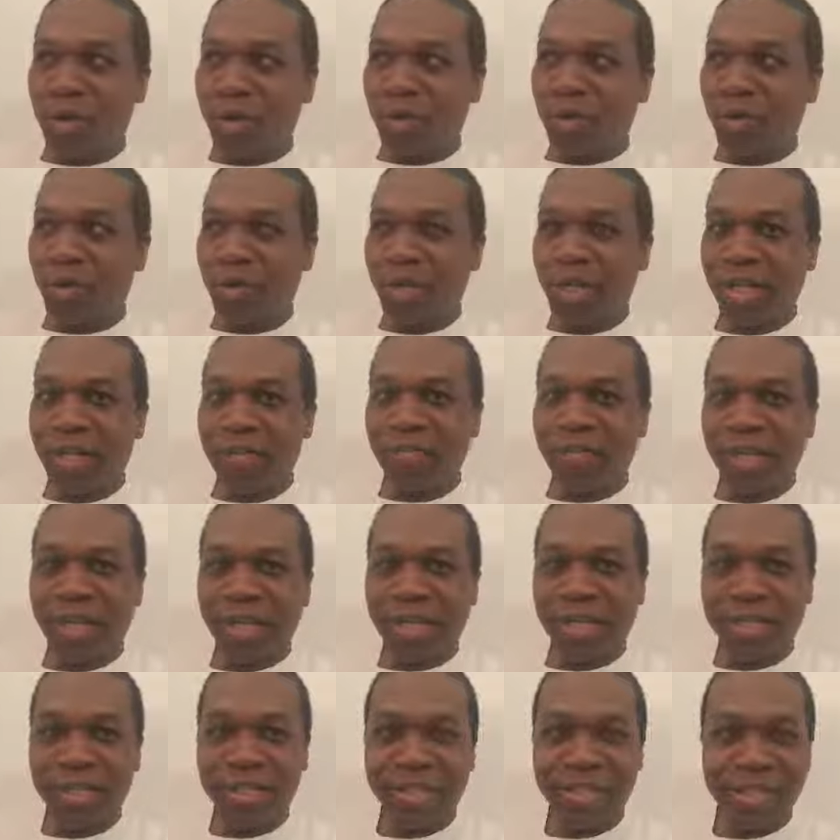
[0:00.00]
Good evening.
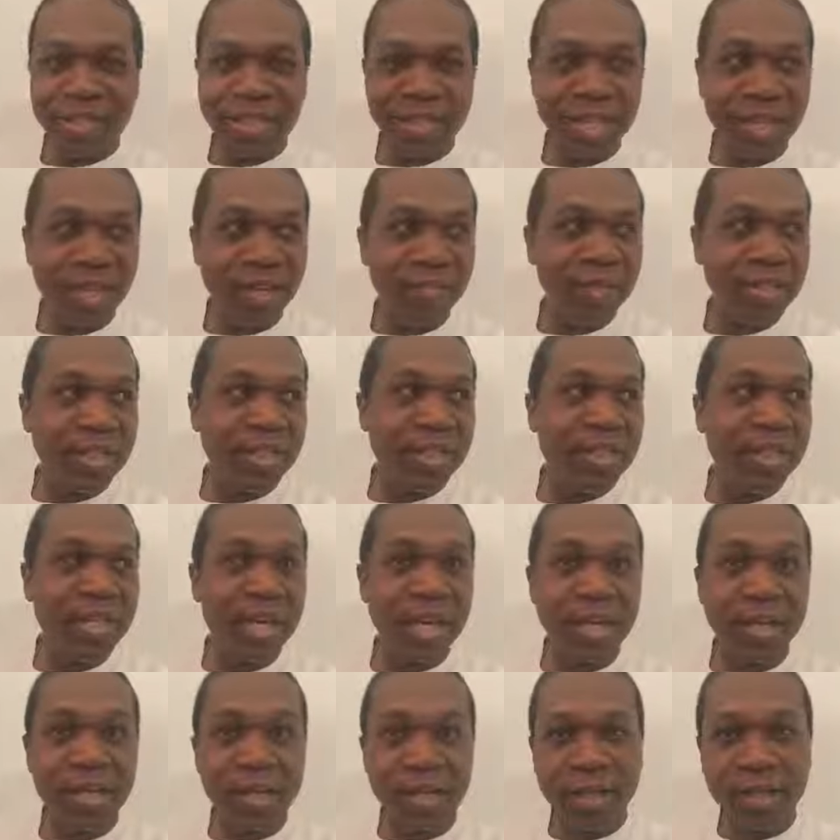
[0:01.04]
This is Delvin
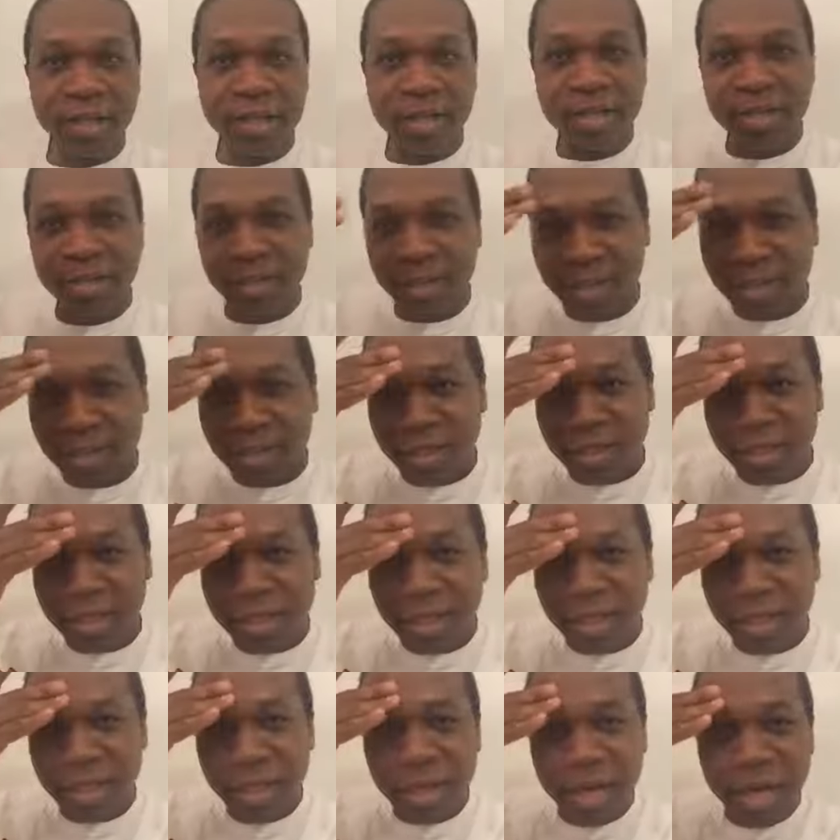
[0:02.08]
Sadler.
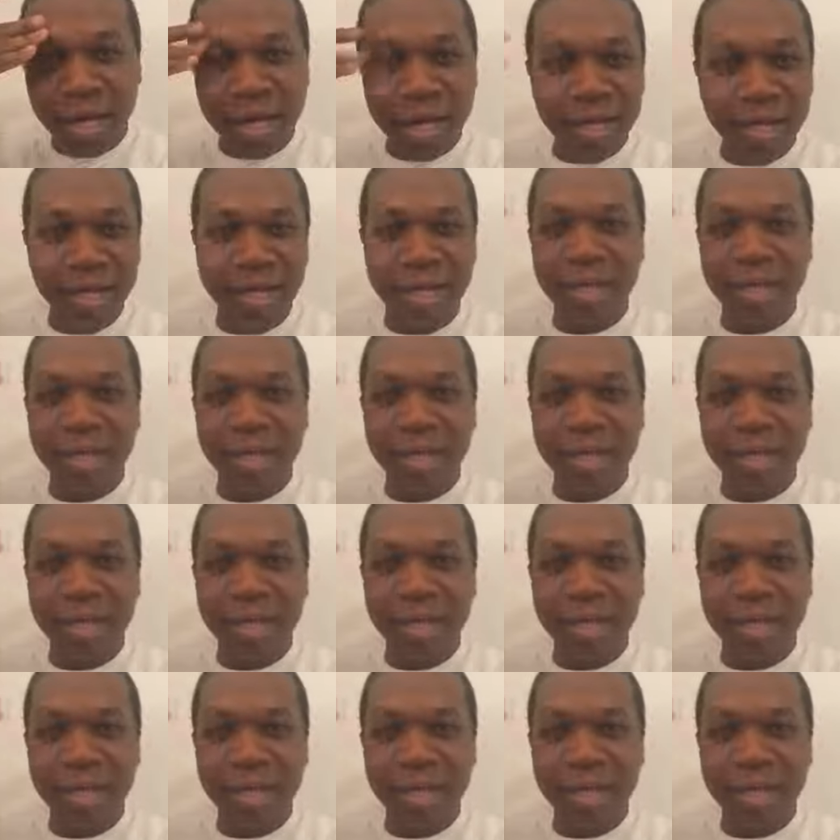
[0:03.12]
Aye.